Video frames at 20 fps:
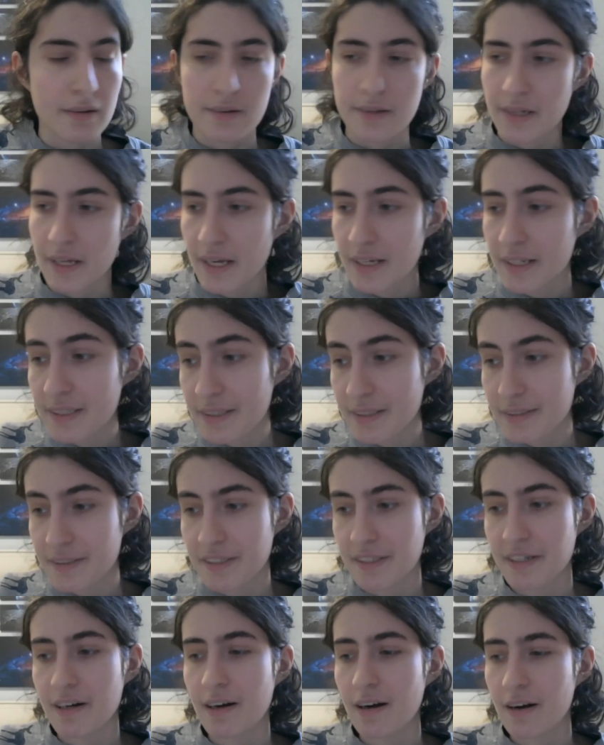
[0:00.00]

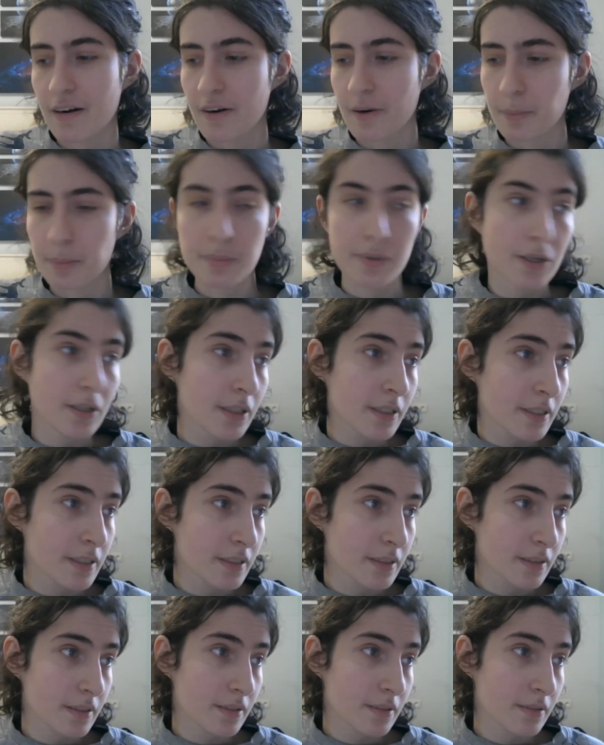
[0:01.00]
Next are
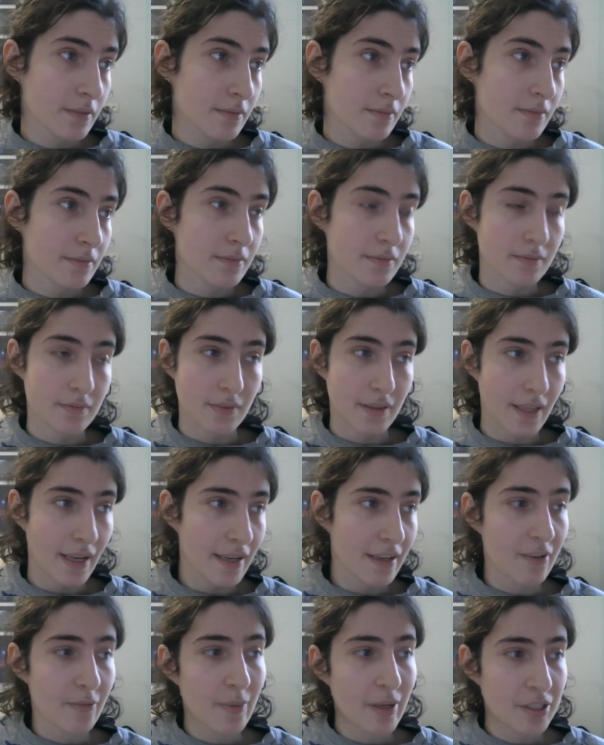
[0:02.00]
books.
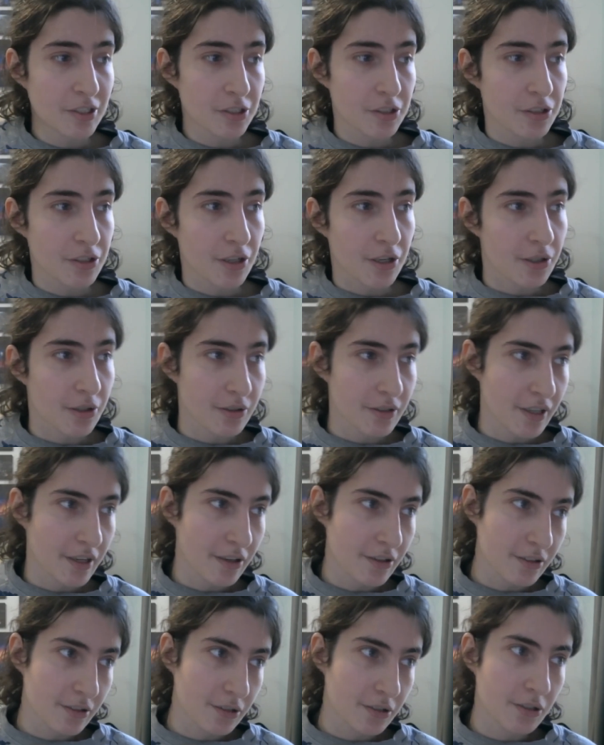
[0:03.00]
Like I mentioned
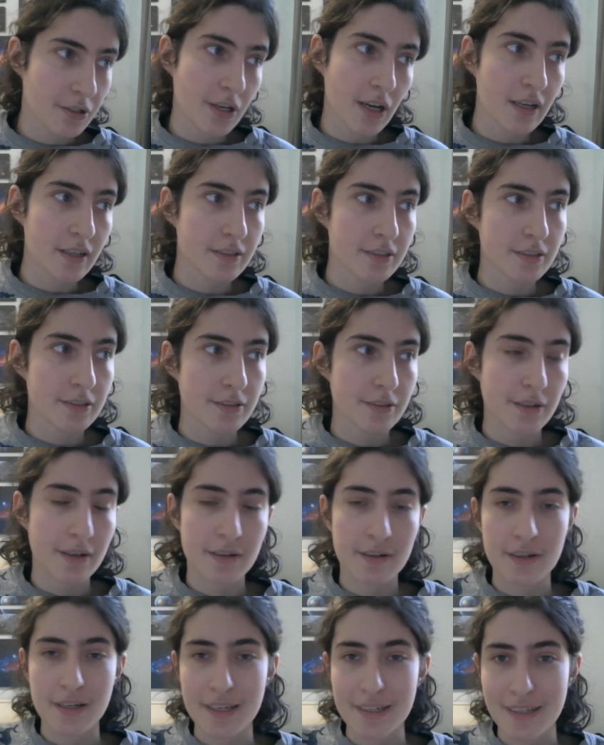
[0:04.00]
earlier, you got
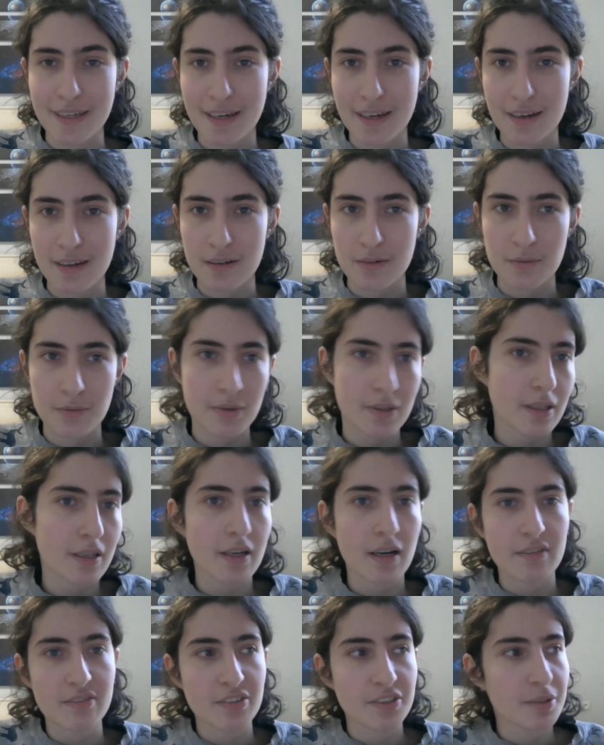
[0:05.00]
to get really
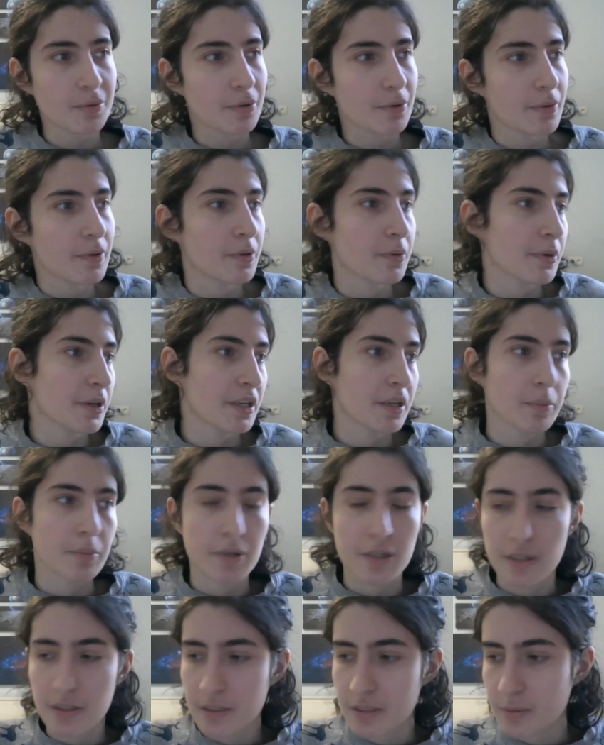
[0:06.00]
comfortable with reading
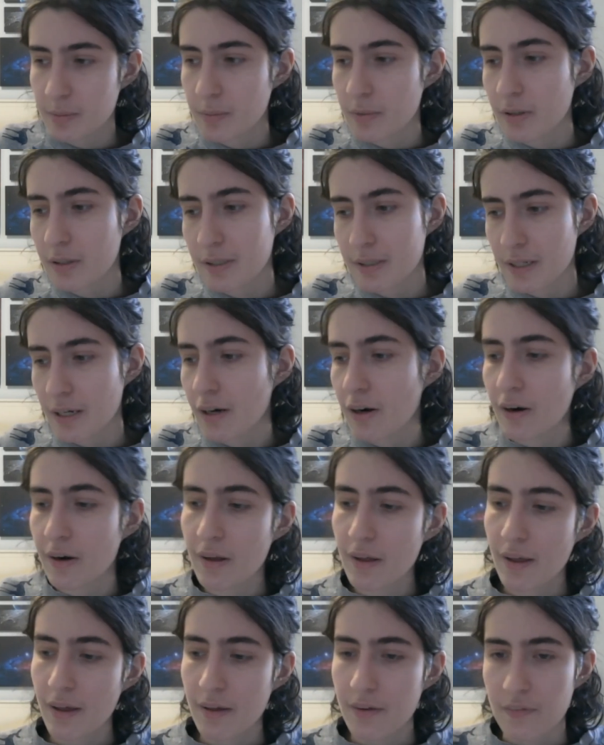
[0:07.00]
books. Books are
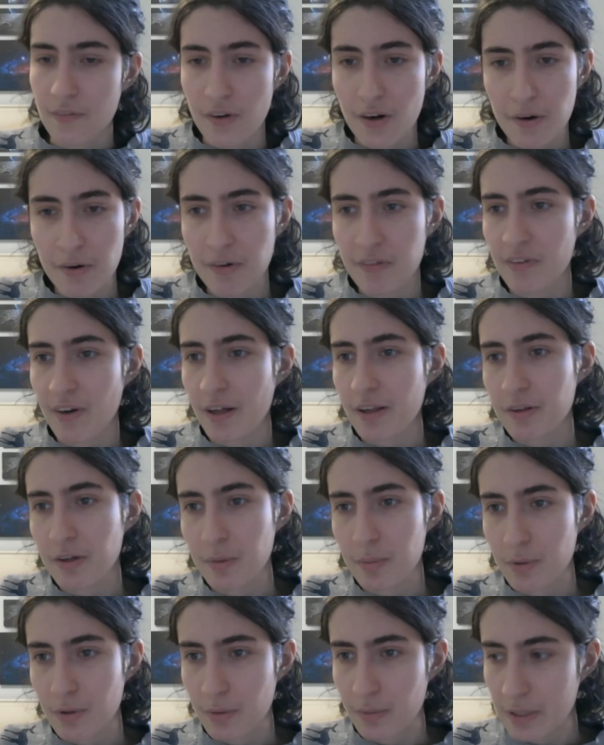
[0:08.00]
very
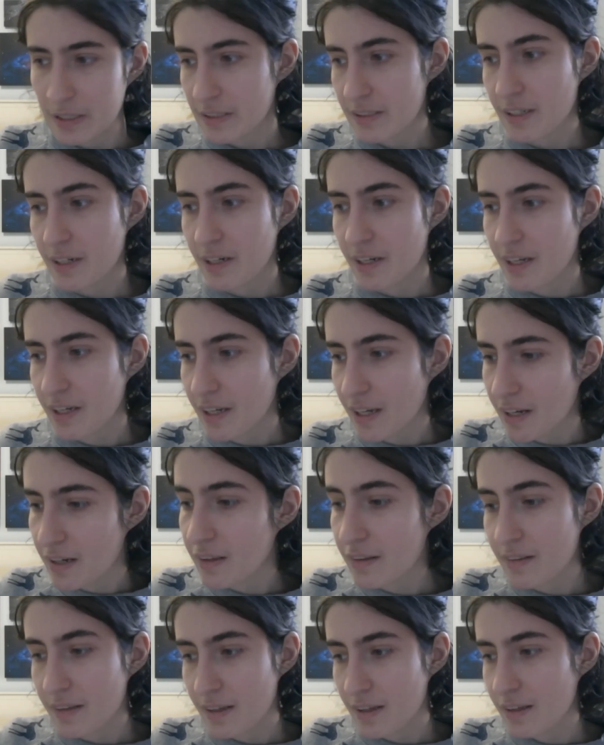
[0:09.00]
valuable when studying
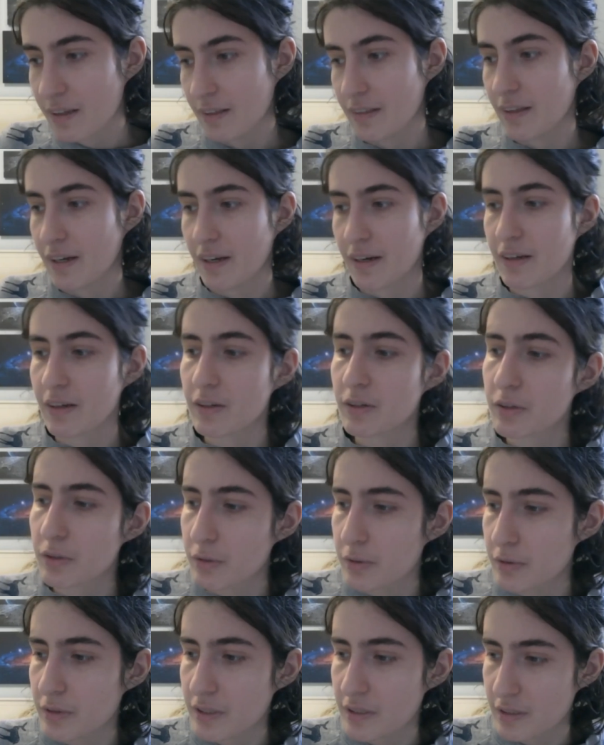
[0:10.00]
anything, and that
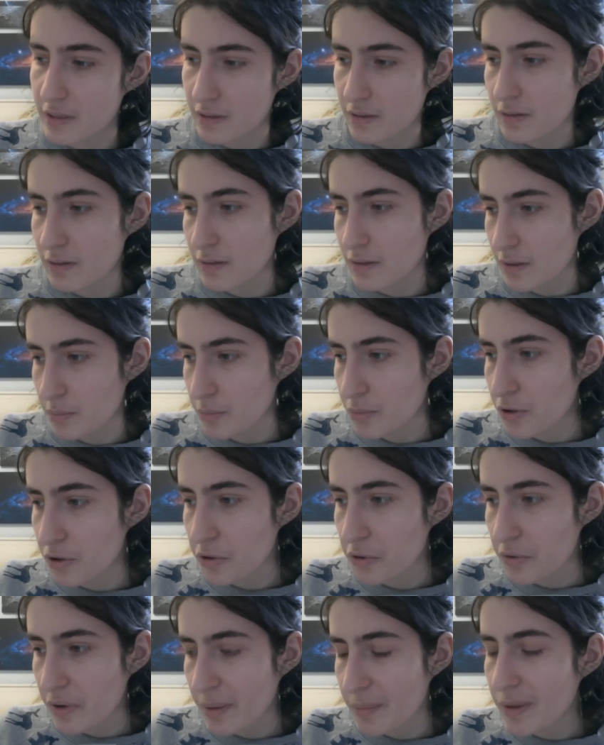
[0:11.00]
includes
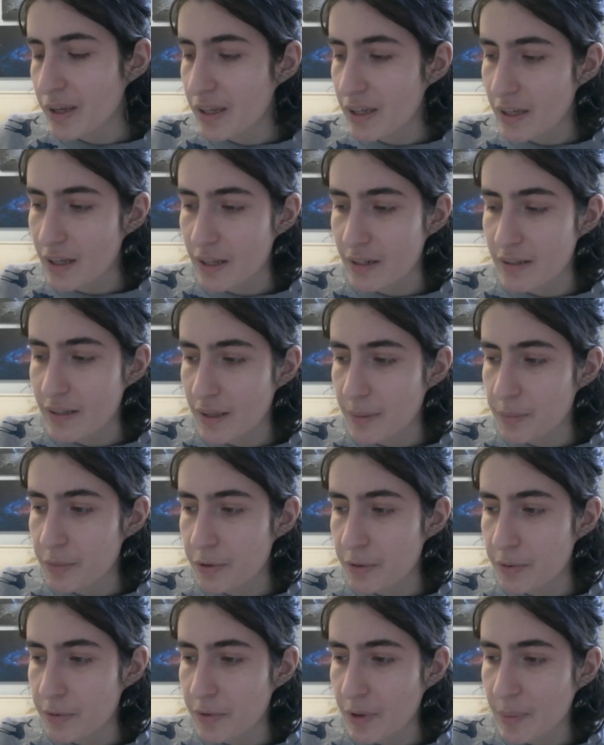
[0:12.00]
programming and game
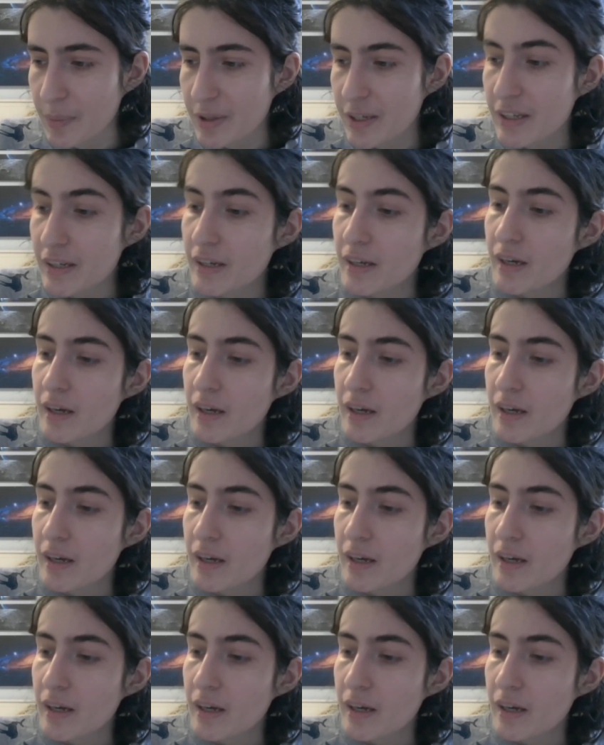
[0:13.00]
programming.